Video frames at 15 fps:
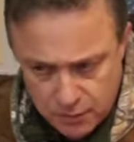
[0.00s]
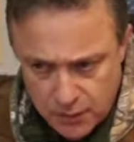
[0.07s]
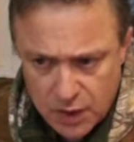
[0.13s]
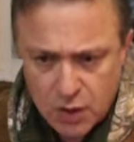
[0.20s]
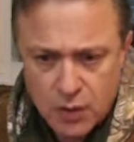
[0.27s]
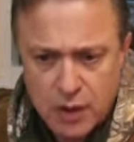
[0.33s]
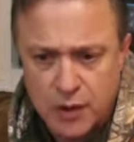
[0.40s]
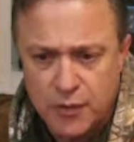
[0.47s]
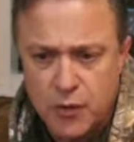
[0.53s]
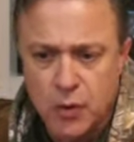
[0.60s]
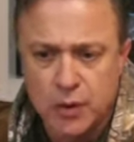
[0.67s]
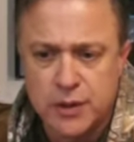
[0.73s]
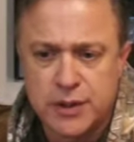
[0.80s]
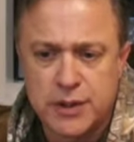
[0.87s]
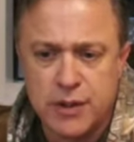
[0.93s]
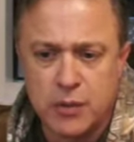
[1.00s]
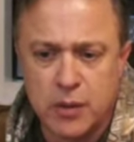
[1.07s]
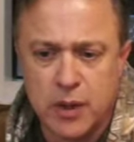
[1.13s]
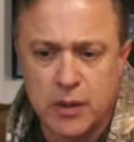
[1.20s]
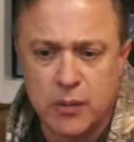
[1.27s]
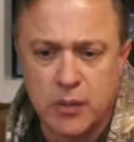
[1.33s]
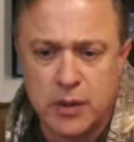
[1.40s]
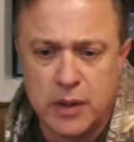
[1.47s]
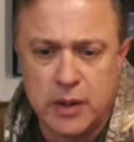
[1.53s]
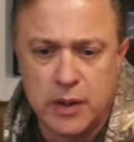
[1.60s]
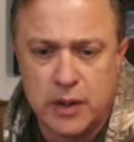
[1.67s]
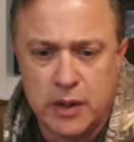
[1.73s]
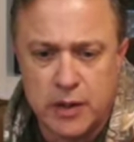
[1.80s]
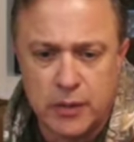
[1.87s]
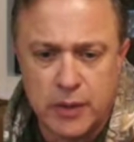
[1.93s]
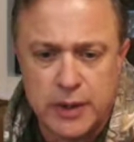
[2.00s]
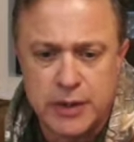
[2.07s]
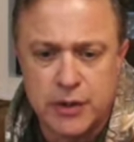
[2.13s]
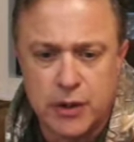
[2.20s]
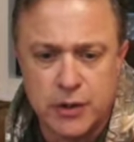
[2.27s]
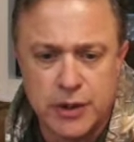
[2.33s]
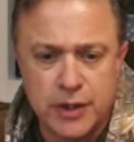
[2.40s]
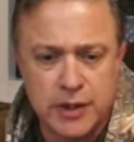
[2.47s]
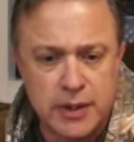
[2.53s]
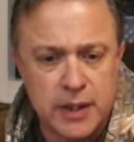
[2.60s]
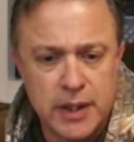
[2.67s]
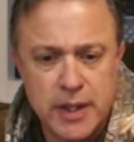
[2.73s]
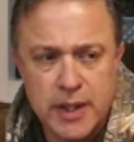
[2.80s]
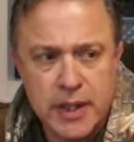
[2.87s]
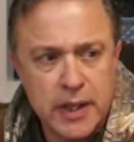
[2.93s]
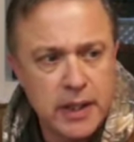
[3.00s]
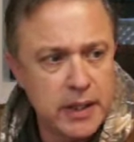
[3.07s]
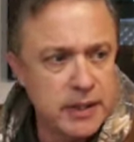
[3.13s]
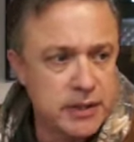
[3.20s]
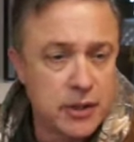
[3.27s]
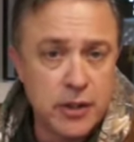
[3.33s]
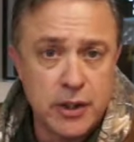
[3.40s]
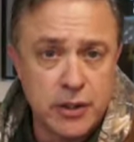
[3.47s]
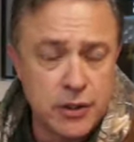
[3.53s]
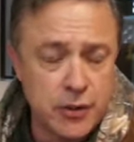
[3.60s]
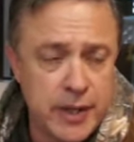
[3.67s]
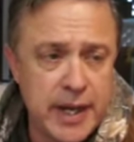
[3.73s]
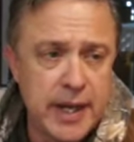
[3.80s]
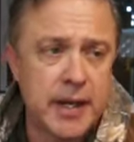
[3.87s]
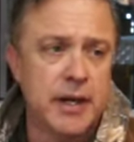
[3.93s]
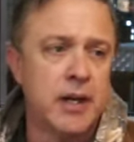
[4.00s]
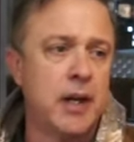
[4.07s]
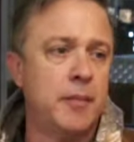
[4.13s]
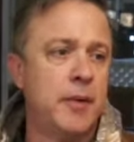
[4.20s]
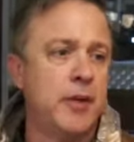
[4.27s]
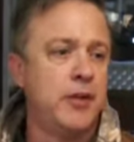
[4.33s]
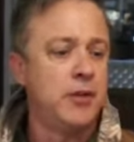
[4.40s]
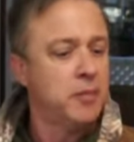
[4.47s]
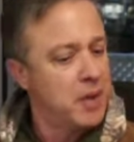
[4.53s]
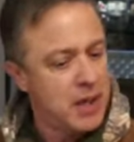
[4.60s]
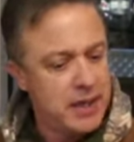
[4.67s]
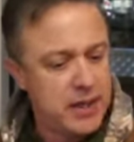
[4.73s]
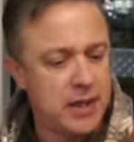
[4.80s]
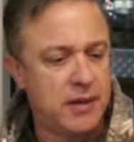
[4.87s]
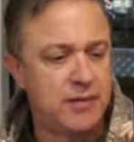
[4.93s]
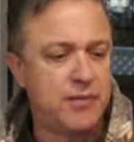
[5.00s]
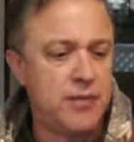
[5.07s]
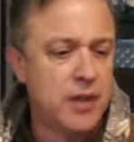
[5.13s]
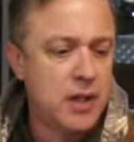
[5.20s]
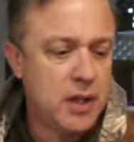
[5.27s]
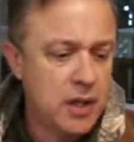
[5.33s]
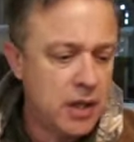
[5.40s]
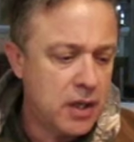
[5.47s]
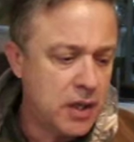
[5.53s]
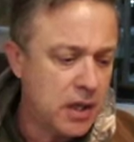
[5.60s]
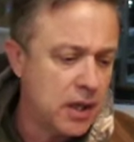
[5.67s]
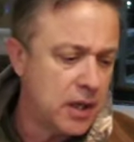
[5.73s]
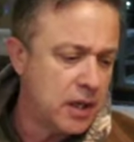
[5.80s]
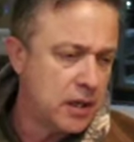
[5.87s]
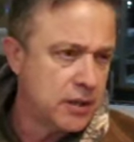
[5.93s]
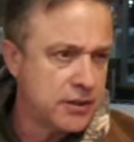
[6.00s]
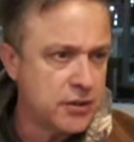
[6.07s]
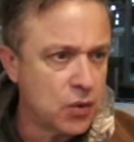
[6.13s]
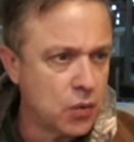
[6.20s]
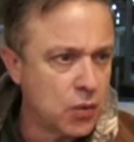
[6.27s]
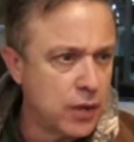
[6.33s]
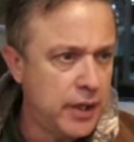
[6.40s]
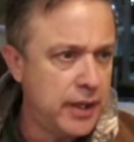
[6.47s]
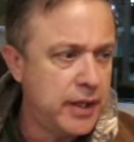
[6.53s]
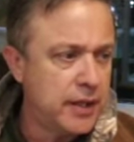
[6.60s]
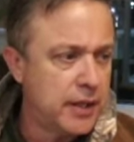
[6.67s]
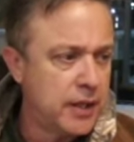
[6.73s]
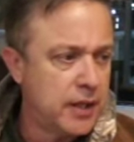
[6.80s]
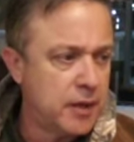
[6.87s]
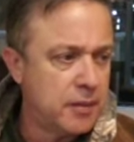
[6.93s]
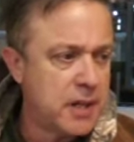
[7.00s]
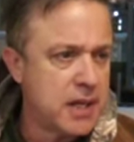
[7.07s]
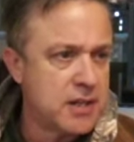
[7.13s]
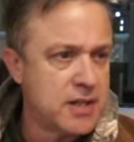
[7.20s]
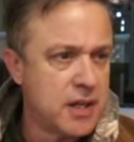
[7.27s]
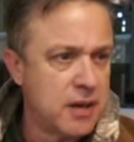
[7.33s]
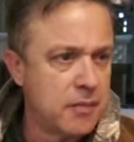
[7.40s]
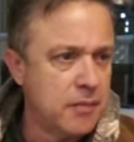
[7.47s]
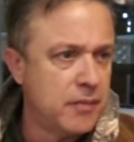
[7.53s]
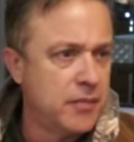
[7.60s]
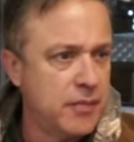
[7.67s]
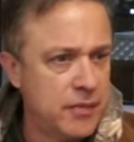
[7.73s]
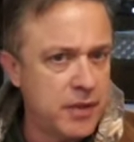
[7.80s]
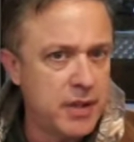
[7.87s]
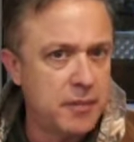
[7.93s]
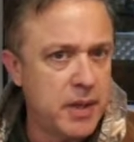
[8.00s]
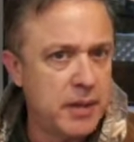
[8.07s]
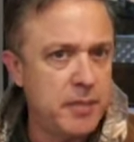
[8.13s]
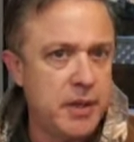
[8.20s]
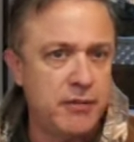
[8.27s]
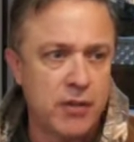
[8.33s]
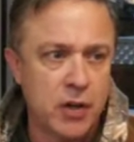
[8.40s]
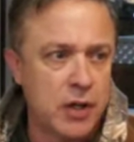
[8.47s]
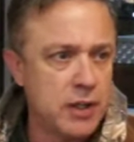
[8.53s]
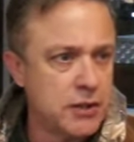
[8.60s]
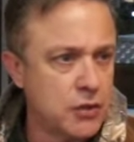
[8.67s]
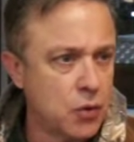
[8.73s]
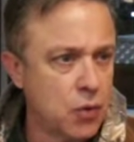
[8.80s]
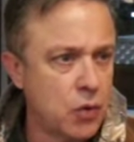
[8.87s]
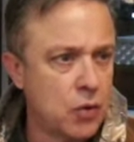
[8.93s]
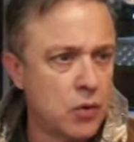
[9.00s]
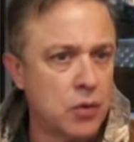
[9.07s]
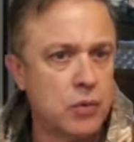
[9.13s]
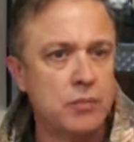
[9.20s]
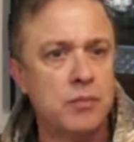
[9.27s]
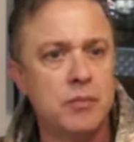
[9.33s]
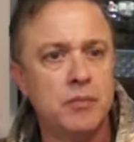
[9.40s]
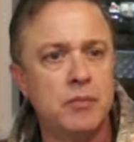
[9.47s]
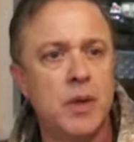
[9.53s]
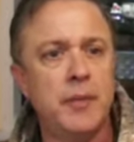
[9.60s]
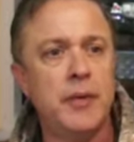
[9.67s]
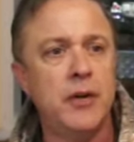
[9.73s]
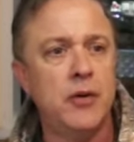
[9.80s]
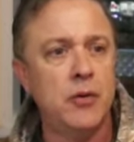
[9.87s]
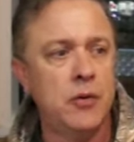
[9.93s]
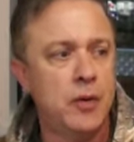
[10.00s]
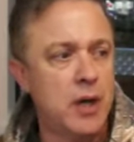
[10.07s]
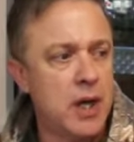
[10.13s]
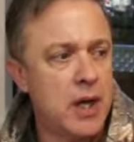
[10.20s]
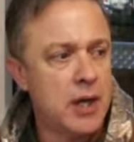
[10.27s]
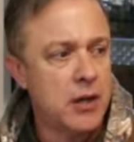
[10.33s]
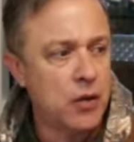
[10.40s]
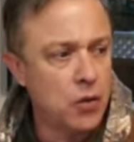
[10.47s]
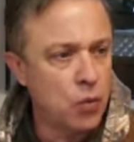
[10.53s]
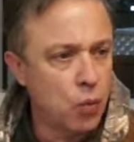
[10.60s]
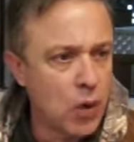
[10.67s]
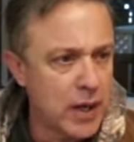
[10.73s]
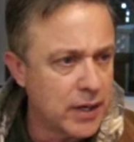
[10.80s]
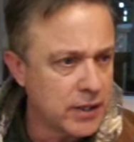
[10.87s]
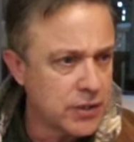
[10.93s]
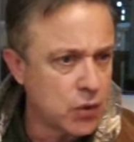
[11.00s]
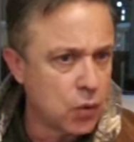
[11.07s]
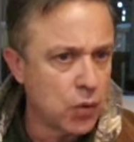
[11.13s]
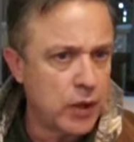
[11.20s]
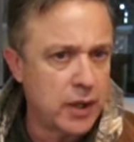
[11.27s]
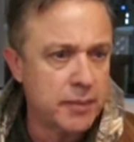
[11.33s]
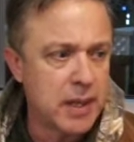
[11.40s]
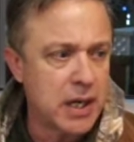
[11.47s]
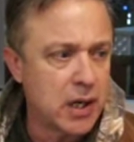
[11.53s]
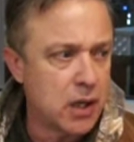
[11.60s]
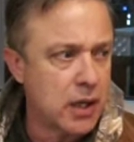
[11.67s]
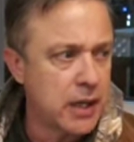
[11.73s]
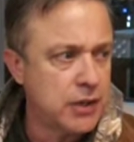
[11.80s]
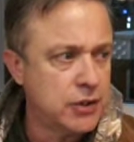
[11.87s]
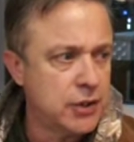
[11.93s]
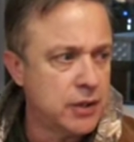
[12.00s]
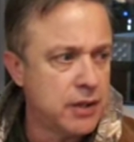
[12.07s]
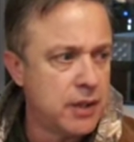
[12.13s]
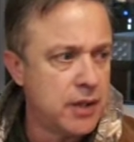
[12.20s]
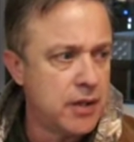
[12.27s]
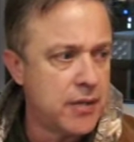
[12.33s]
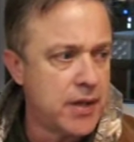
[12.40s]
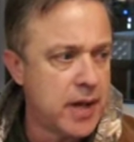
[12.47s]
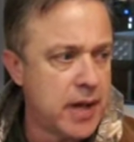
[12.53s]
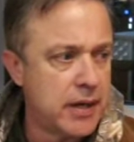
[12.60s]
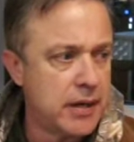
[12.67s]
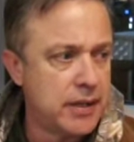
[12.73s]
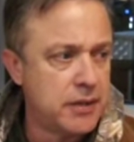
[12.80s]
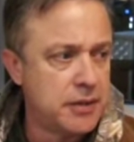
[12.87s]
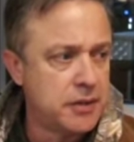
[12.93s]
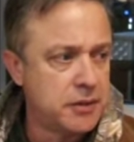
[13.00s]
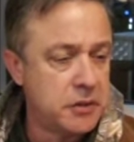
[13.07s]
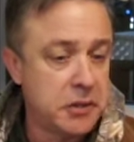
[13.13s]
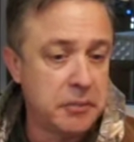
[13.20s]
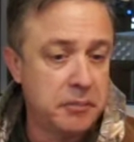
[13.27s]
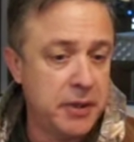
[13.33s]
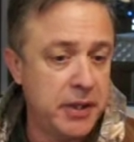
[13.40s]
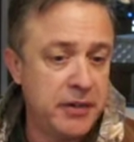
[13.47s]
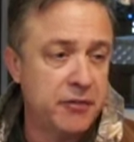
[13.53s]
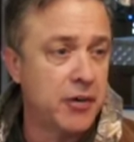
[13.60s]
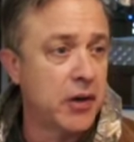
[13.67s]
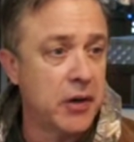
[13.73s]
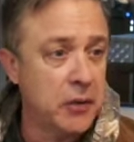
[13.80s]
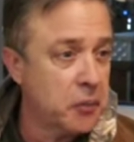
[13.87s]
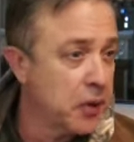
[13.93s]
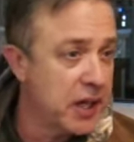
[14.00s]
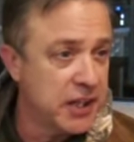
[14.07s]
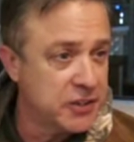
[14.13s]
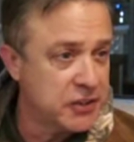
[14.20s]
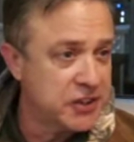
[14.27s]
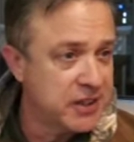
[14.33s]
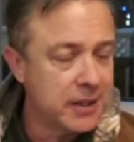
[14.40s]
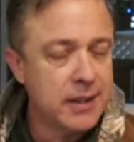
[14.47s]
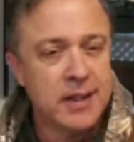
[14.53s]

Well, of course, you want to really research it as good as you can. I mean, you might have a story about something that may be very historical. Maybe you read a story about a legend that could be very rich.